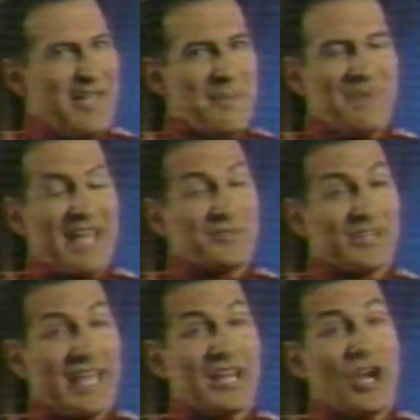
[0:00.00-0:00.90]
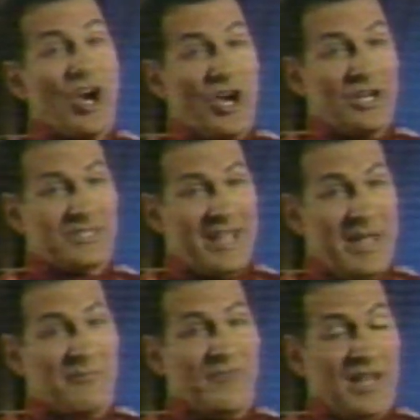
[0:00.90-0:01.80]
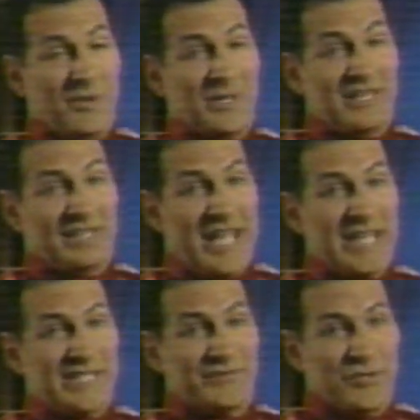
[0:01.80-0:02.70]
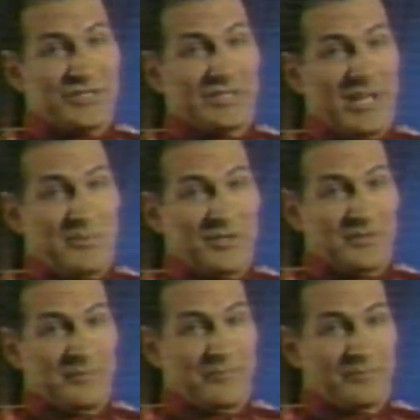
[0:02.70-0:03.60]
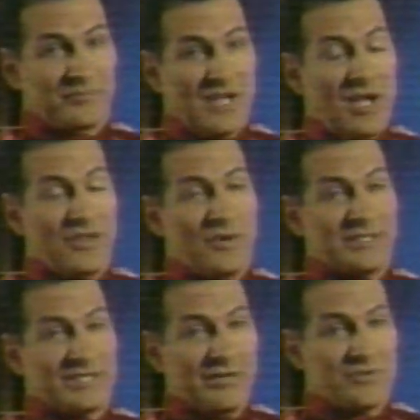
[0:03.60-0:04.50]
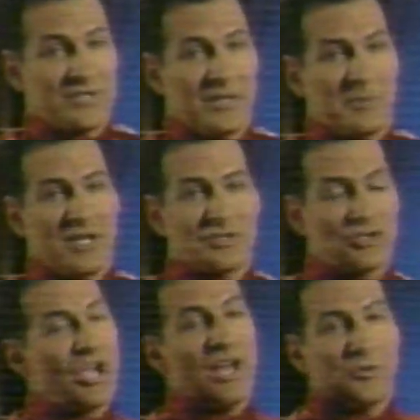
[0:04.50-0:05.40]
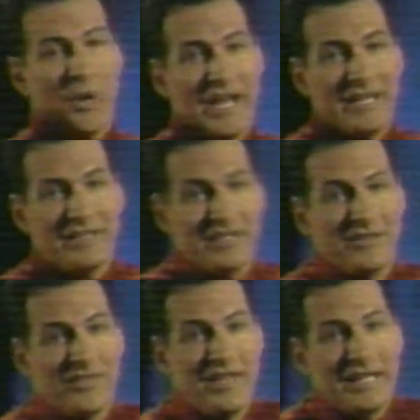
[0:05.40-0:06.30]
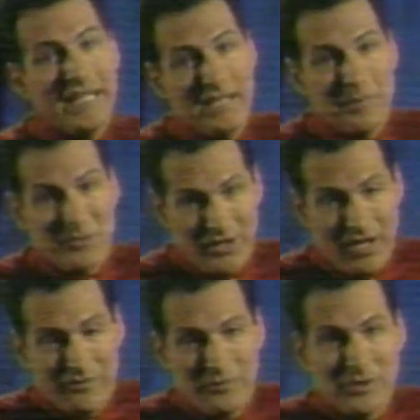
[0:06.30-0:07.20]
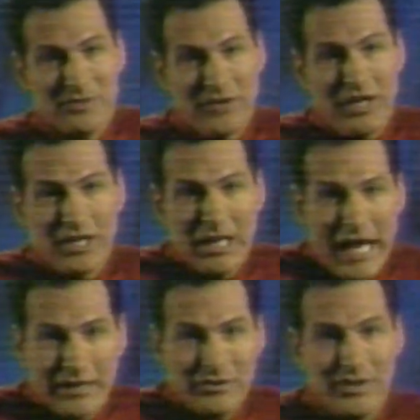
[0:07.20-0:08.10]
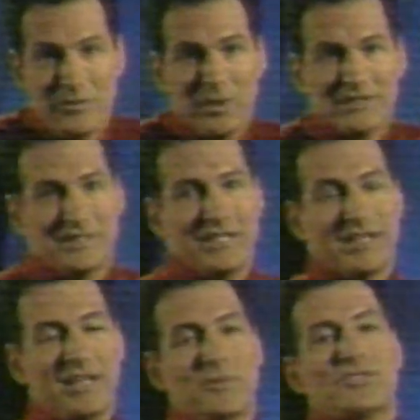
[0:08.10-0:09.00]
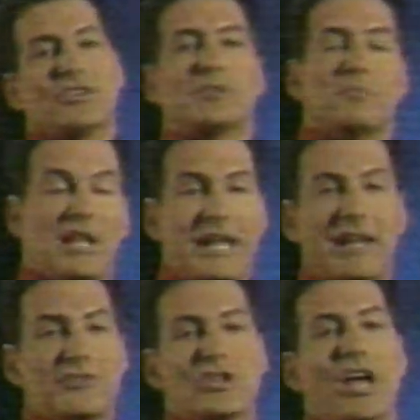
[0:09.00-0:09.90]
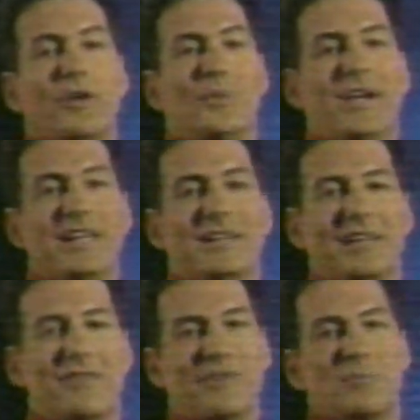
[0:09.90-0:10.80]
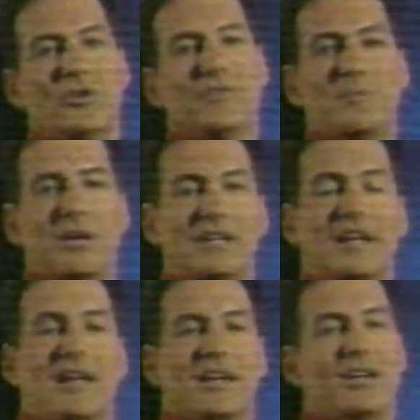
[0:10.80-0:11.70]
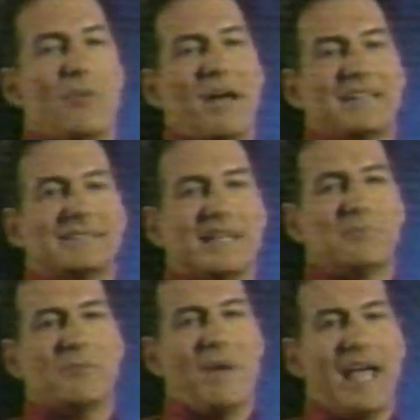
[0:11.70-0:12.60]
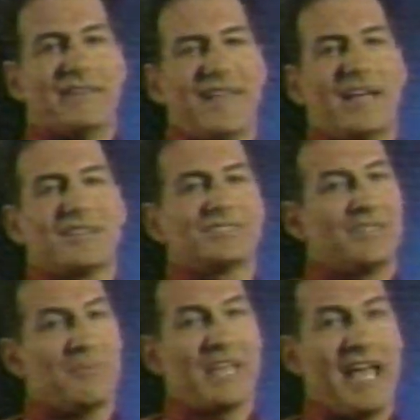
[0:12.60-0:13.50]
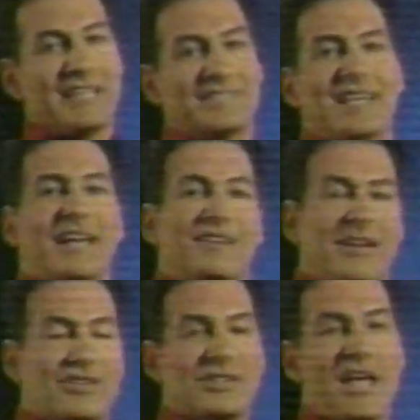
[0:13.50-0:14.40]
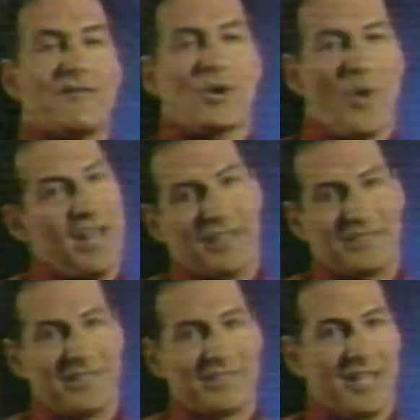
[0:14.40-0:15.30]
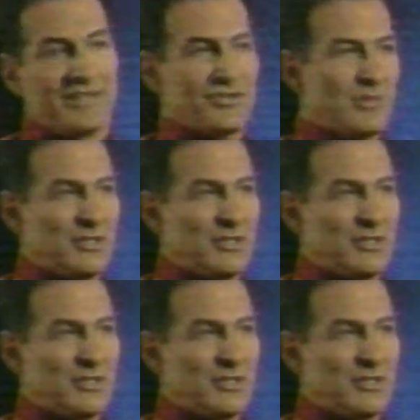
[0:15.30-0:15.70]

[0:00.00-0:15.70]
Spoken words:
Patrick had a hard time following in Daddy's footsteps. Although it's interesting because John Wayne didn't think he himself was a very good actor. He once said that he was just playing John Wayne in every movie, but nobody seemed to mind that because some guys, they just have a quality, like Jimmy